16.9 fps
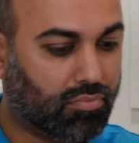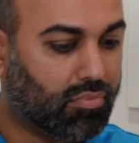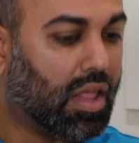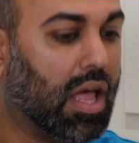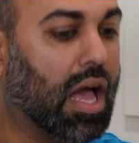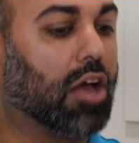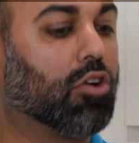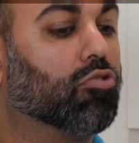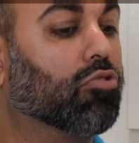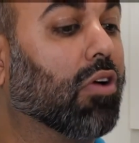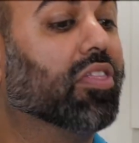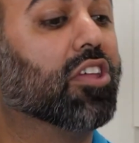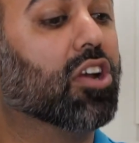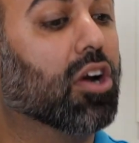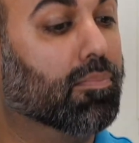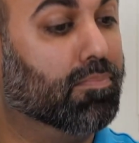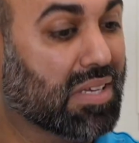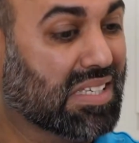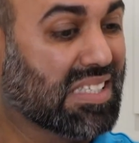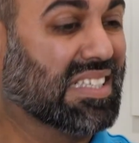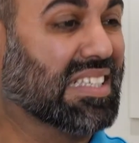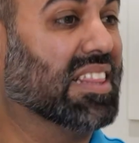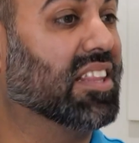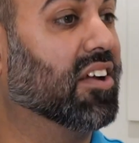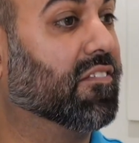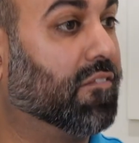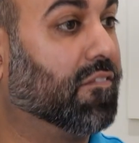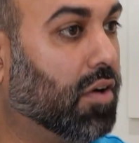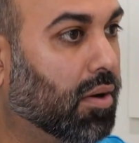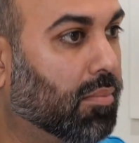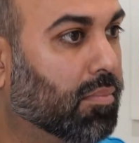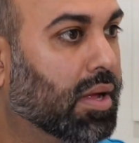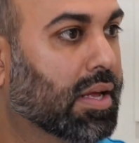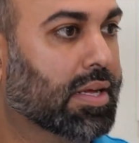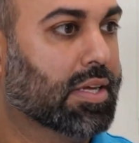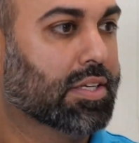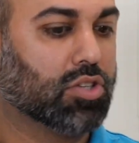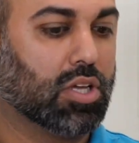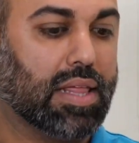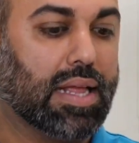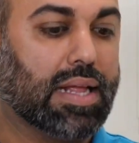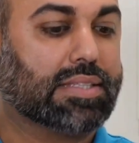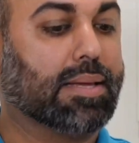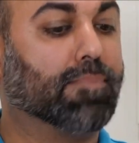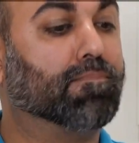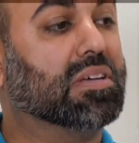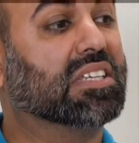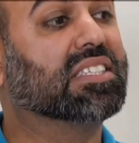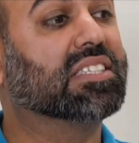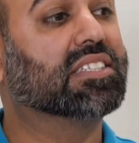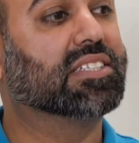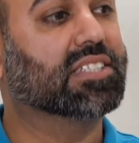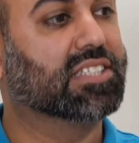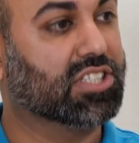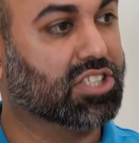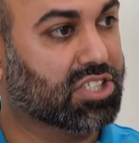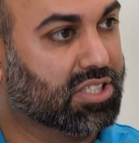to run their business and their firm. So I think it's the business decisions